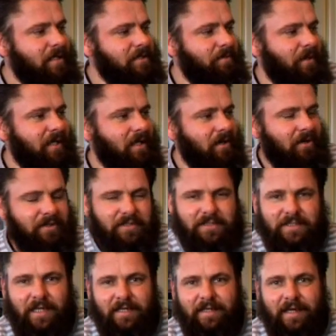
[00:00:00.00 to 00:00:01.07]
spent a lot of
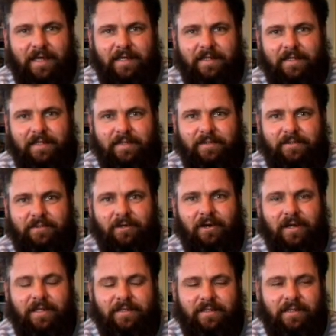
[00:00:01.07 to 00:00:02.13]
Saturday
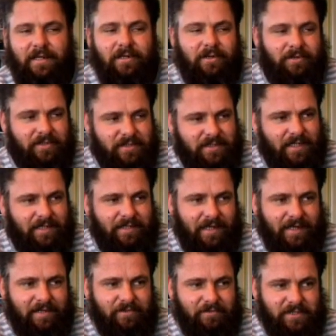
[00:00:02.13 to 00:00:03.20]
night, you know, a lot of
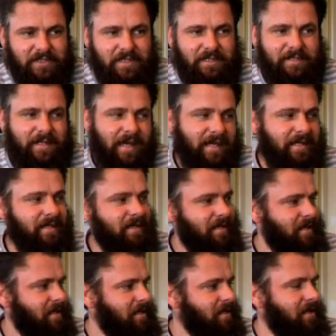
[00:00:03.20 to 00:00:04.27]
Saturday, the rest of the day
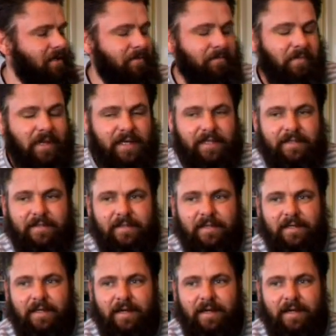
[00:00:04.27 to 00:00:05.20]
in bed,